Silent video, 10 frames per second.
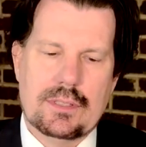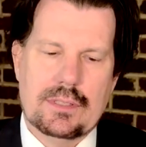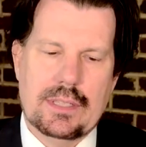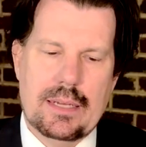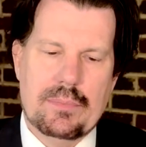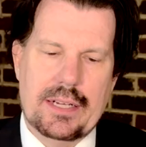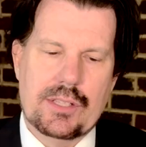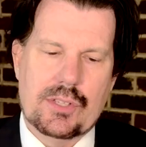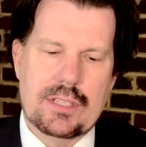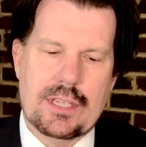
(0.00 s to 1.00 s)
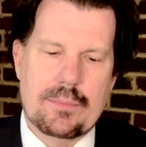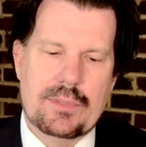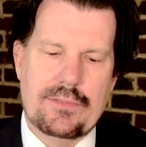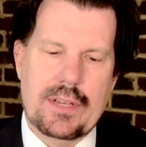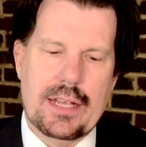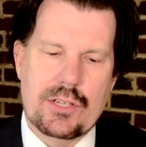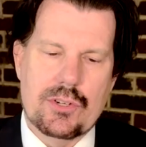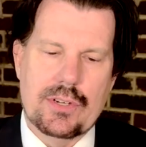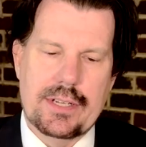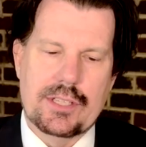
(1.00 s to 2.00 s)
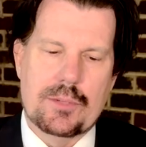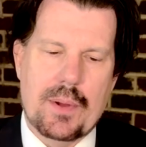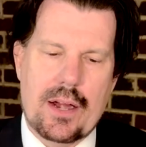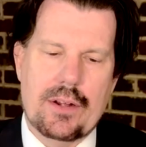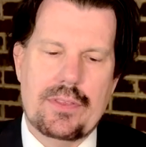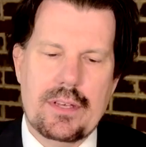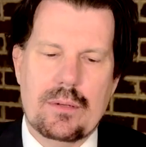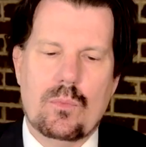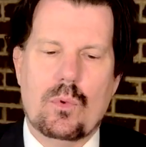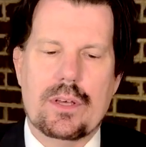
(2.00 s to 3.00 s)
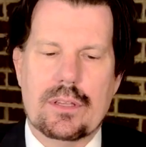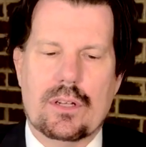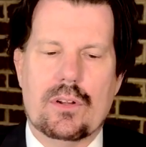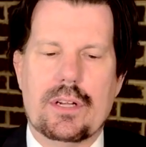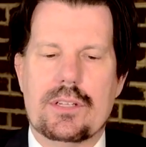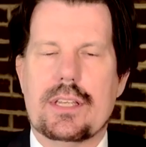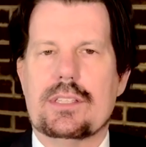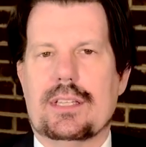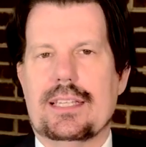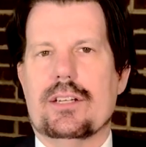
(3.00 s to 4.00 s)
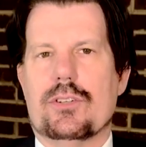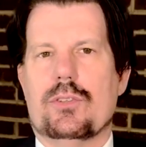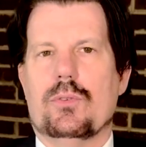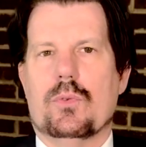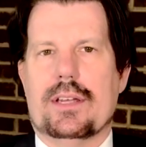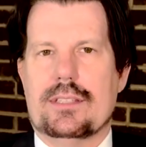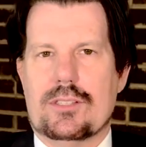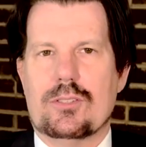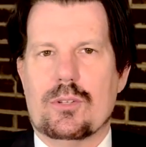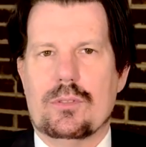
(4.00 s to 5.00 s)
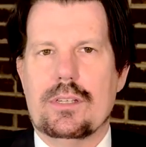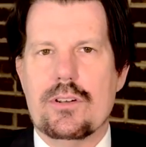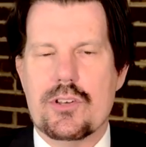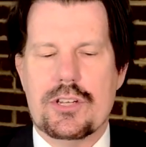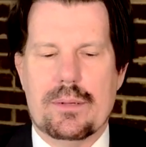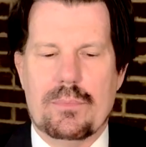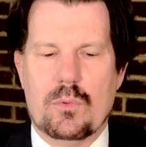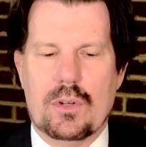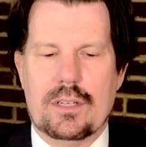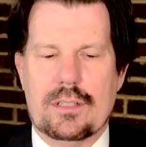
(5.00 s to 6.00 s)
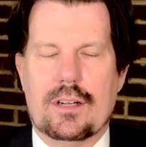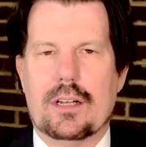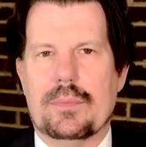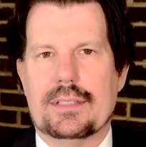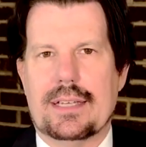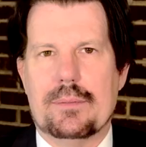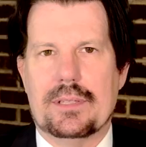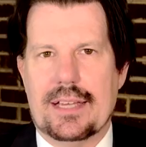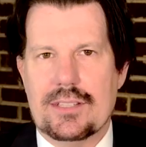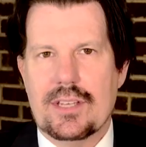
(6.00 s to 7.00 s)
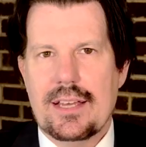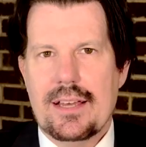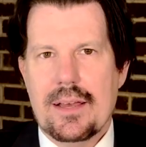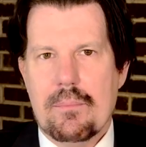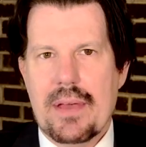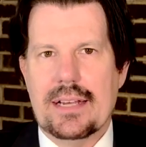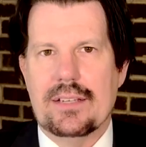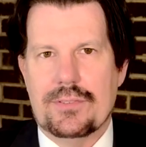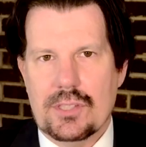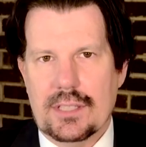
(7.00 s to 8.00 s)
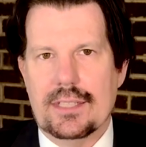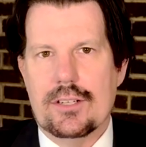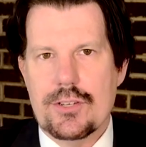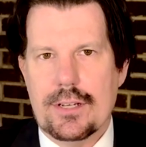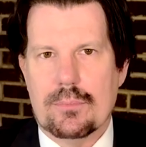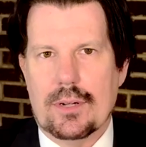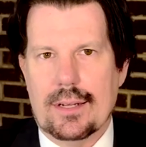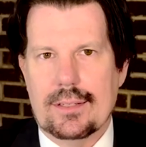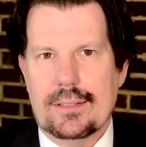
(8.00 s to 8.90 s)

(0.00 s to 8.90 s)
And by his contempt of danger, he inspired them with courage. That's a leader too, right? That's also leadership, but we're not talking about that. But that's magnificent leadership, right?